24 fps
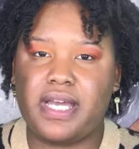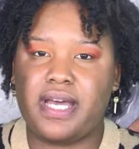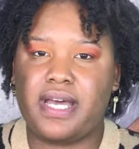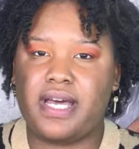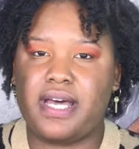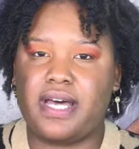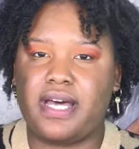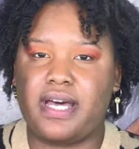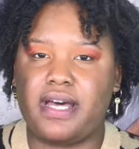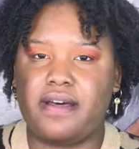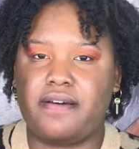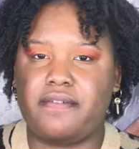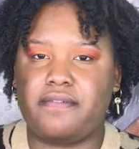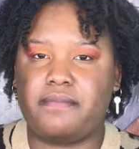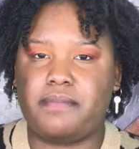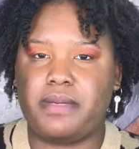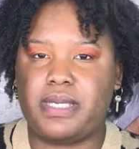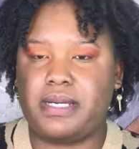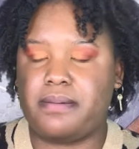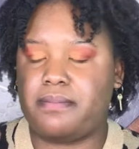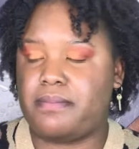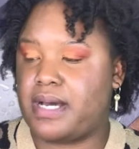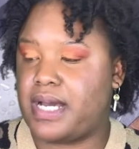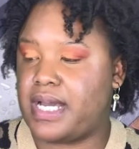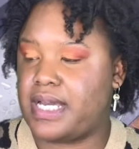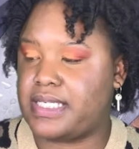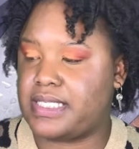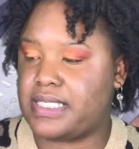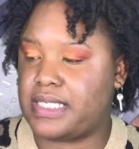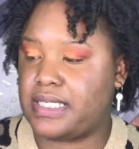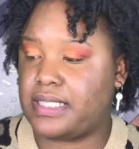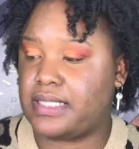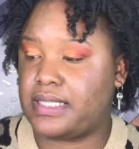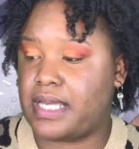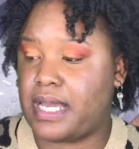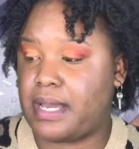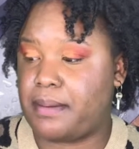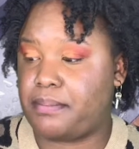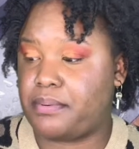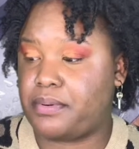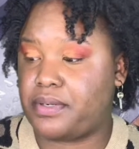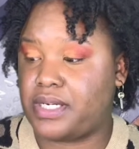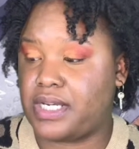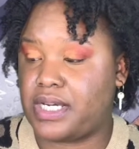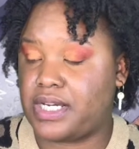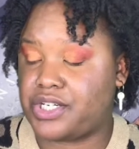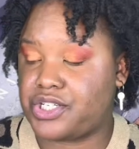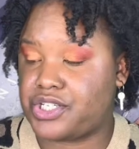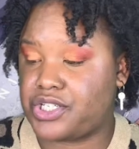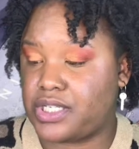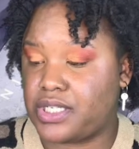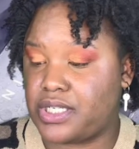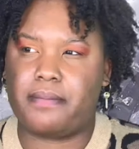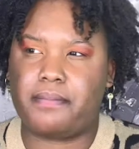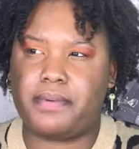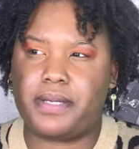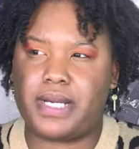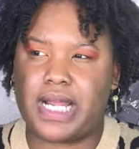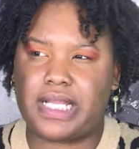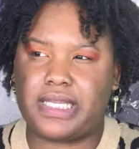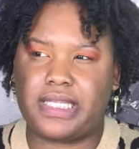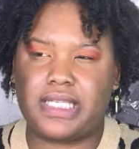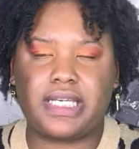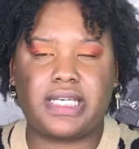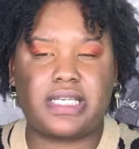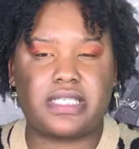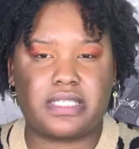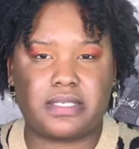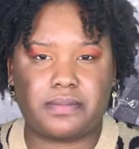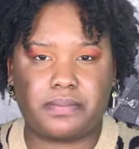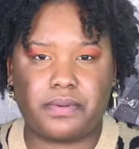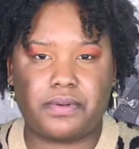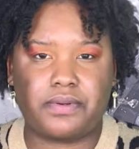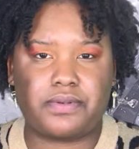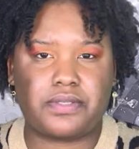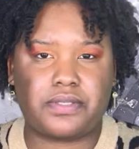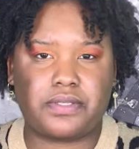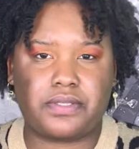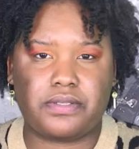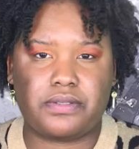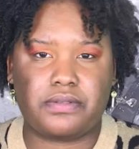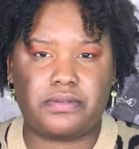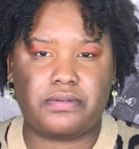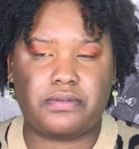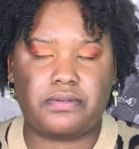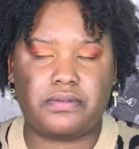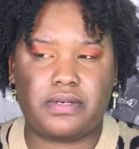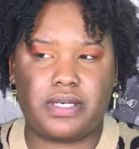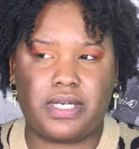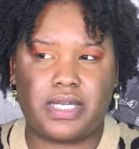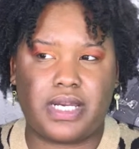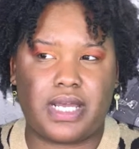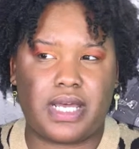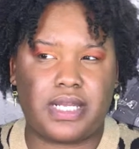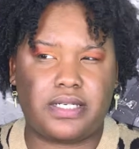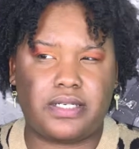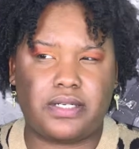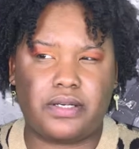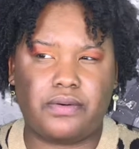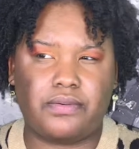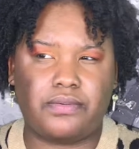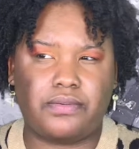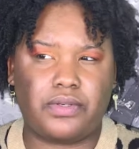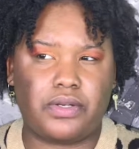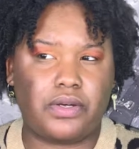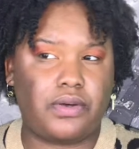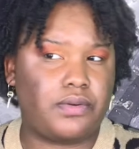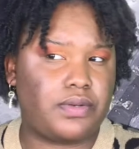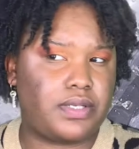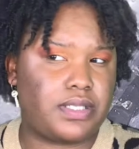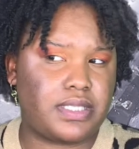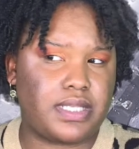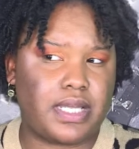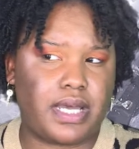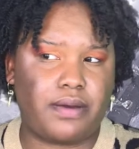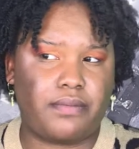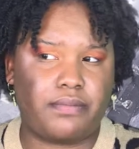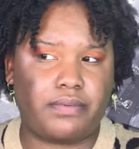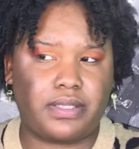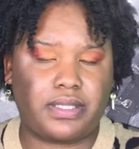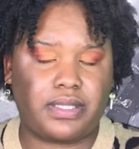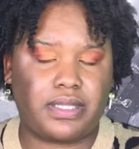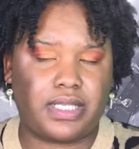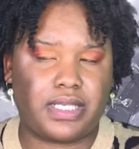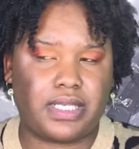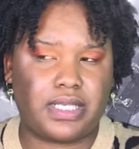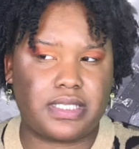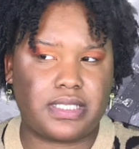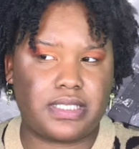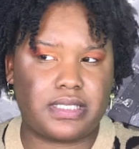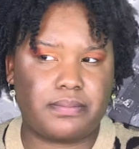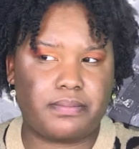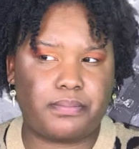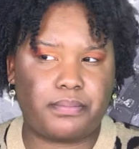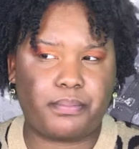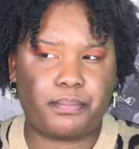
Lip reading: of minimizing that production. But I think it's supposed to, and I don't notice that with this.